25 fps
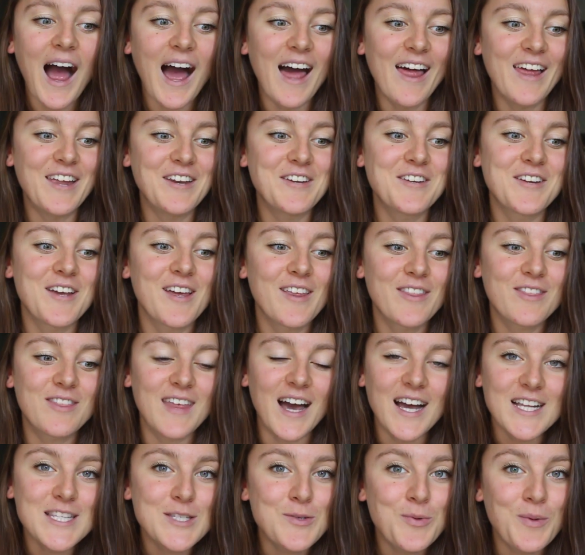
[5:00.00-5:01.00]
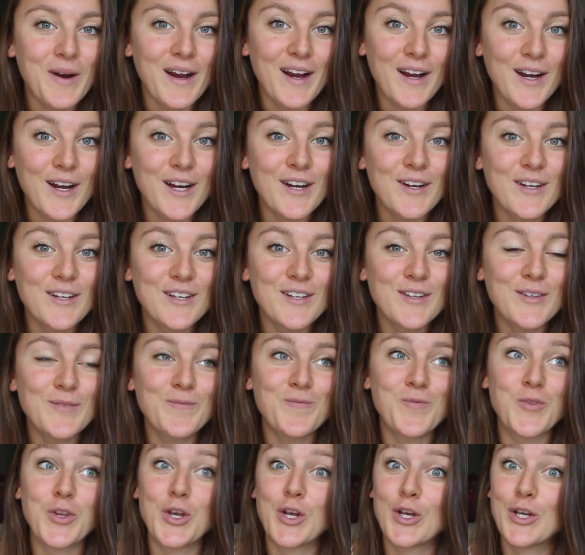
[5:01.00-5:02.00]
And that's where
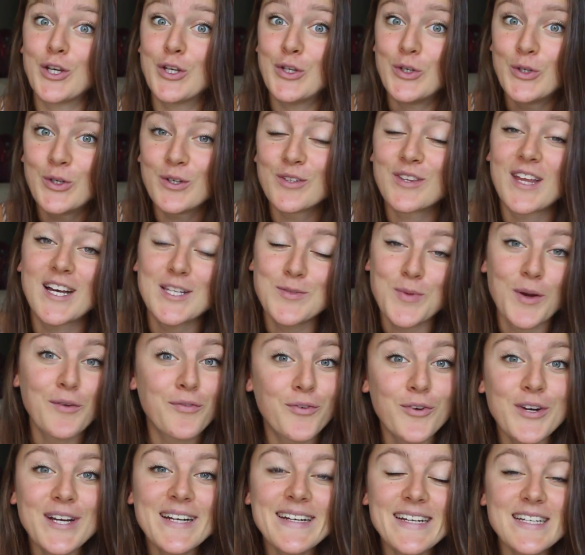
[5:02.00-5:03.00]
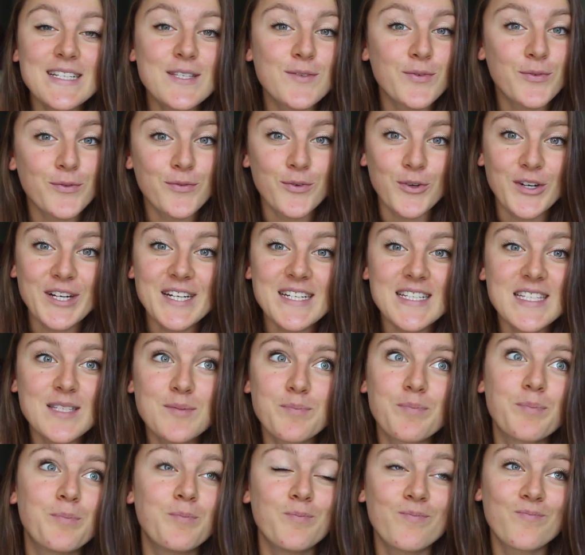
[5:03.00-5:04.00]
Freelee's
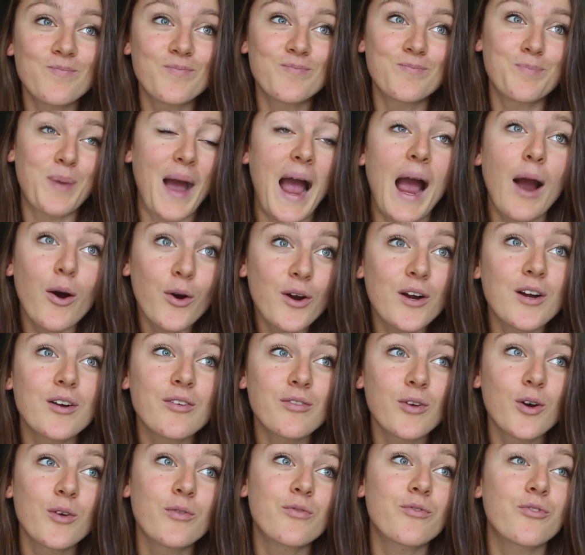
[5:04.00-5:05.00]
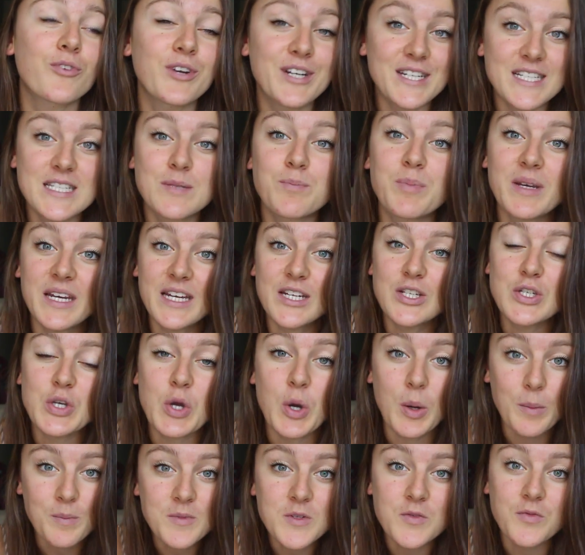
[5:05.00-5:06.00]
power of free speech
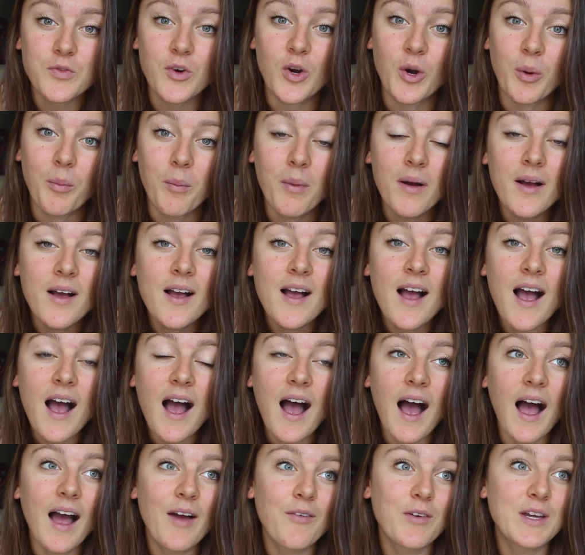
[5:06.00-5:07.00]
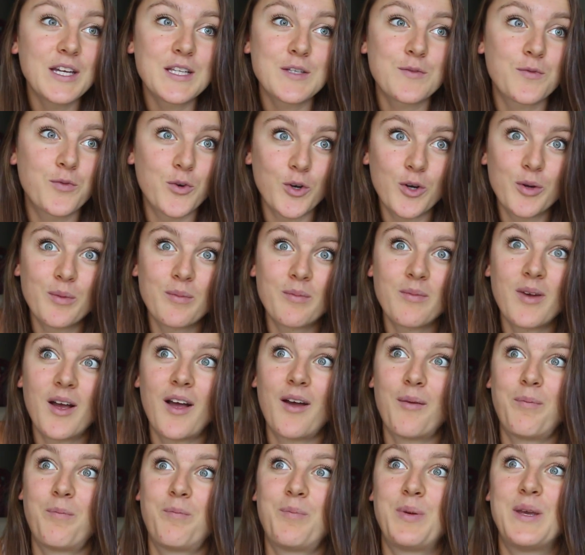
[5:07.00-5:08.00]
comes from. It's from
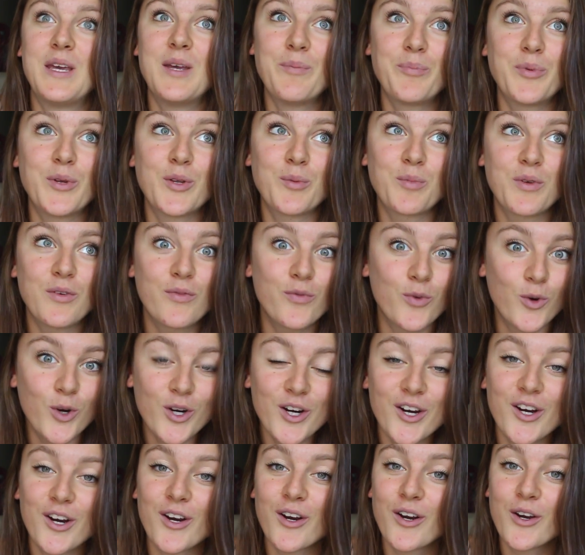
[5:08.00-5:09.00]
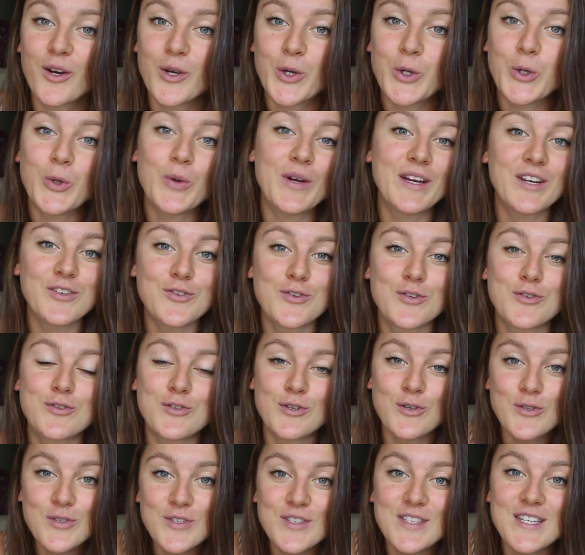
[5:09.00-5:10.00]
people before her who
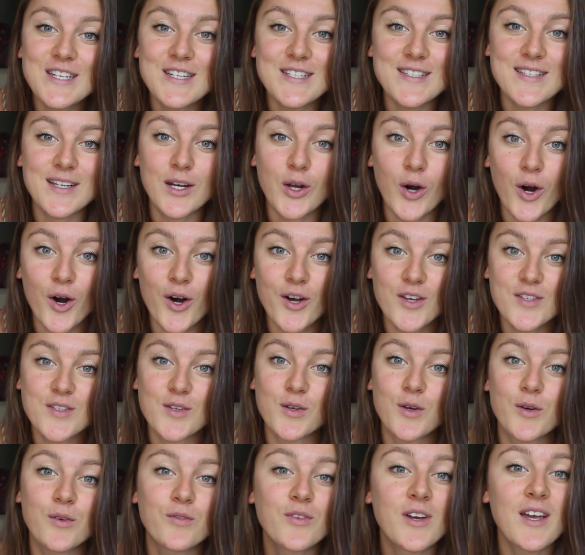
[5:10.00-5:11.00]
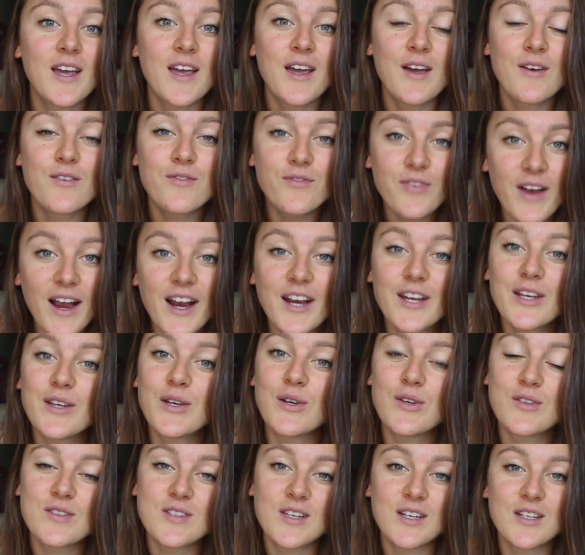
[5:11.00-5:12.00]
introduced these laws of fair
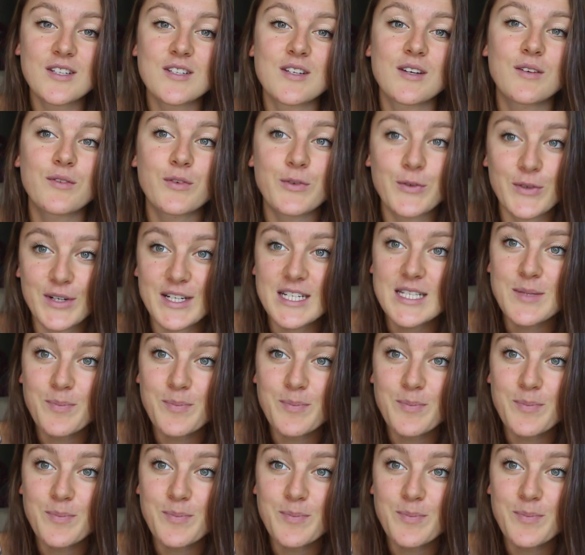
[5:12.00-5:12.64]
usage and free